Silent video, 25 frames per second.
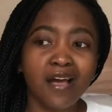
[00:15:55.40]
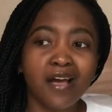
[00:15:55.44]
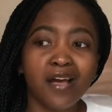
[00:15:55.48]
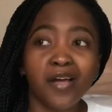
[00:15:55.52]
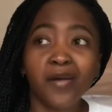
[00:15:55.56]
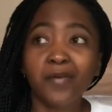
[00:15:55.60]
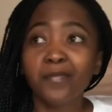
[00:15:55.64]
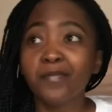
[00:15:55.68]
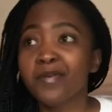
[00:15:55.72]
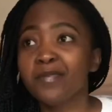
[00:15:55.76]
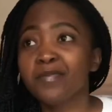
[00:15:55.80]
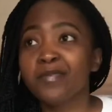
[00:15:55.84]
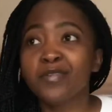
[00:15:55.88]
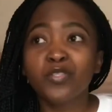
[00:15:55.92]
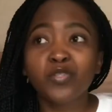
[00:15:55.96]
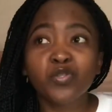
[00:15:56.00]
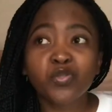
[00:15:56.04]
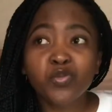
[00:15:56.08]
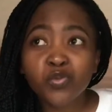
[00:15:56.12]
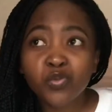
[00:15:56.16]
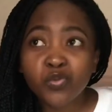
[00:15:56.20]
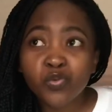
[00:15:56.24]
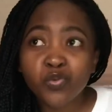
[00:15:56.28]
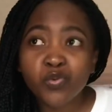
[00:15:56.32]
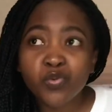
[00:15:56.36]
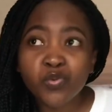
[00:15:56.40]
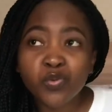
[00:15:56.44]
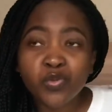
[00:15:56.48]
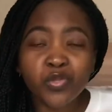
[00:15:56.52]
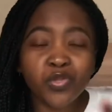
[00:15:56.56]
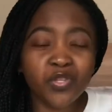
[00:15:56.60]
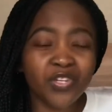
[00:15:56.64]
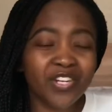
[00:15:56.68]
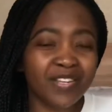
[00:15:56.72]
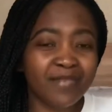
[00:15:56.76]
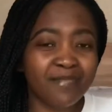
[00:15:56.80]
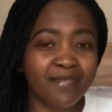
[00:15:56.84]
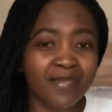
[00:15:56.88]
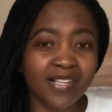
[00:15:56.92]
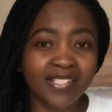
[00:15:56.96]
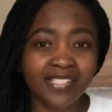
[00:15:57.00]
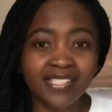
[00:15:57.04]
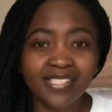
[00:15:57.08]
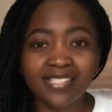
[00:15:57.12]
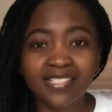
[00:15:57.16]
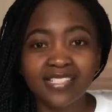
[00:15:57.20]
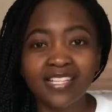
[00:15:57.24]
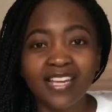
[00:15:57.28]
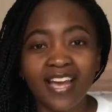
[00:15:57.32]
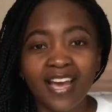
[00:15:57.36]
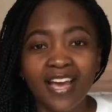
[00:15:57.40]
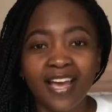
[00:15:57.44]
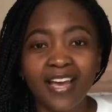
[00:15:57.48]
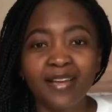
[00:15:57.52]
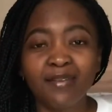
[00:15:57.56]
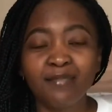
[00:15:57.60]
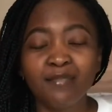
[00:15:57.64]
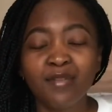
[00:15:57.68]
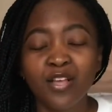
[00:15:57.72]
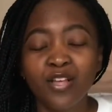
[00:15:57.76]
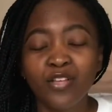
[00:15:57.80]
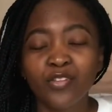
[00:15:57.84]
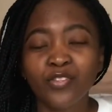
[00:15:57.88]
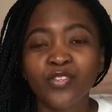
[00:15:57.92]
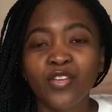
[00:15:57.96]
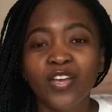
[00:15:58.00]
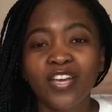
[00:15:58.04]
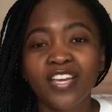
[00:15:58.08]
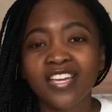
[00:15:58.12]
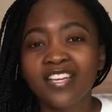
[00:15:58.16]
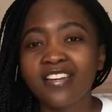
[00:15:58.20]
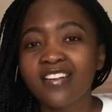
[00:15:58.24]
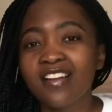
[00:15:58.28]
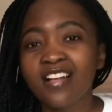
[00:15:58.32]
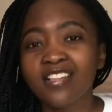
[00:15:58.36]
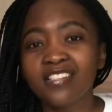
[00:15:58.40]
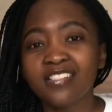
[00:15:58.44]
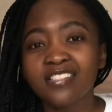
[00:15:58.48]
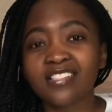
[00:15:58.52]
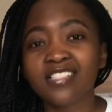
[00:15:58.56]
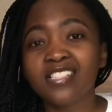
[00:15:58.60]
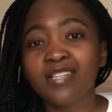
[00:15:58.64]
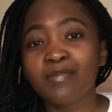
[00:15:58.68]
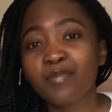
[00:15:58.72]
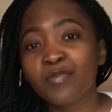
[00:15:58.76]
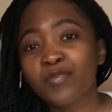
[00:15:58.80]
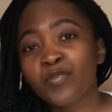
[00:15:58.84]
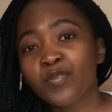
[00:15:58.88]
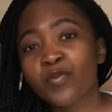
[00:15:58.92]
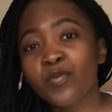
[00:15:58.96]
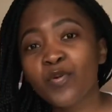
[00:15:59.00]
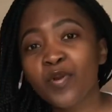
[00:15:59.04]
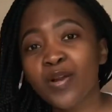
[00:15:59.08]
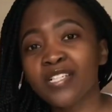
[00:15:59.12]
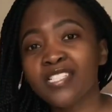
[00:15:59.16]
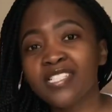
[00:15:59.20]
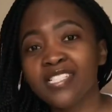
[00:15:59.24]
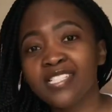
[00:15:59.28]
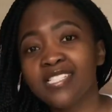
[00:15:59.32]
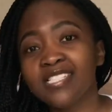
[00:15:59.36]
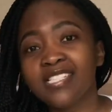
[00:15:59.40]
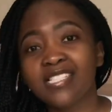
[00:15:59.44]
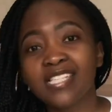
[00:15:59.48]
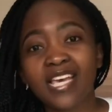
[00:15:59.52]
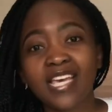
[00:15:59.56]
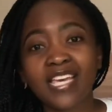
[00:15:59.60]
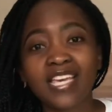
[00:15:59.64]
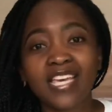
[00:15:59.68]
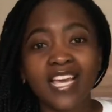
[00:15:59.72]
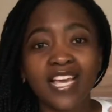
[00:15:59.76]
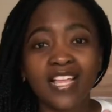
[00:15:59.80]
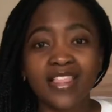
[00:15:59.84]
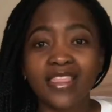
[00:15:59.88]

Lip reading: maybe in 2-3 months time, so I can answer some of the questions again